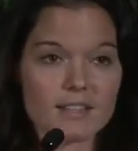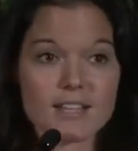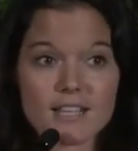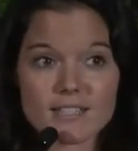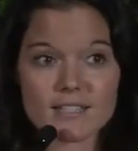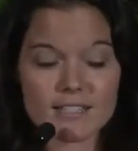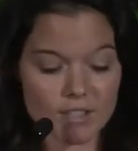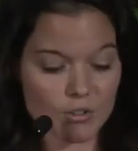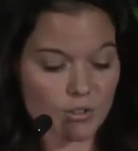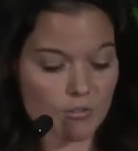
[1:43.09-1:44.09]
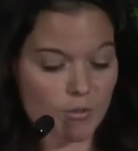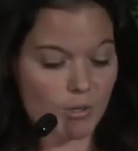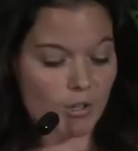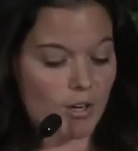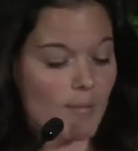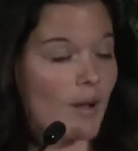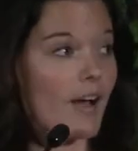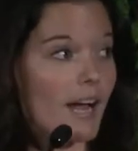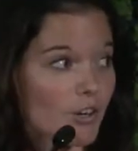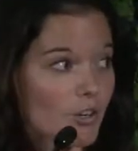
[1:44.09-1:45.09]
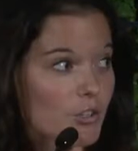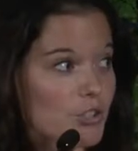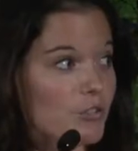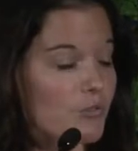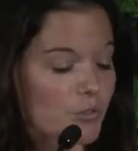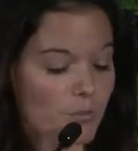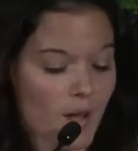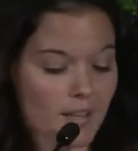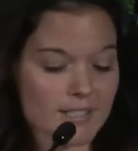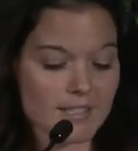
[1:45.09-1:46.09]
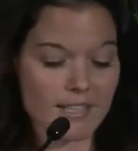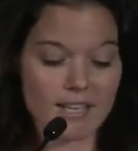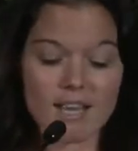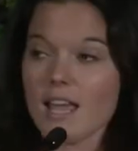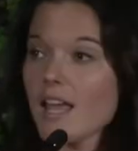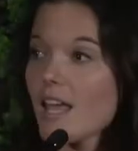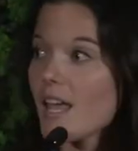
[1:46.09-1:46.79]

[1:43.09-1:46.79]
the lessons they learned from her about agriculture and food policy.